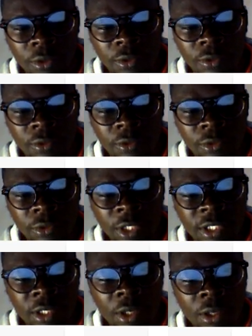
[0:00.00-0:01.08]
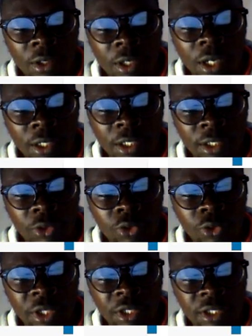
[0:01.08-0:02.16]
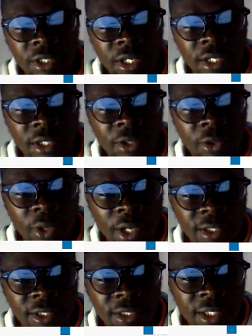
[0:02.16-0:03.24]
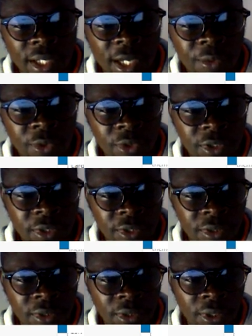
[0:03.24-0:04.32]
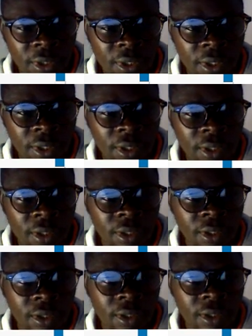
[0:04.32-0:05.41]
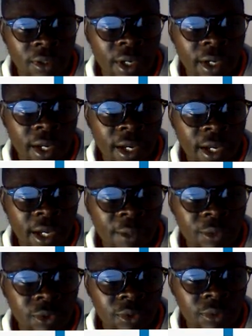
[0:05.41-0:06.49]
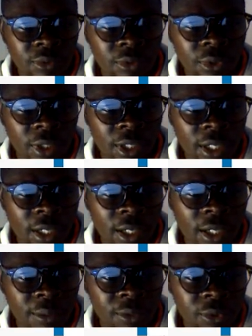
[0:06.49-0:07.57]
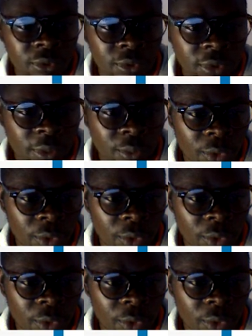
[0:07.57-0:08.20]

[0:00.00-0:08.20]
just click on to edit, then you can see the caption is, you can add a caption. You can add a caption somewhere.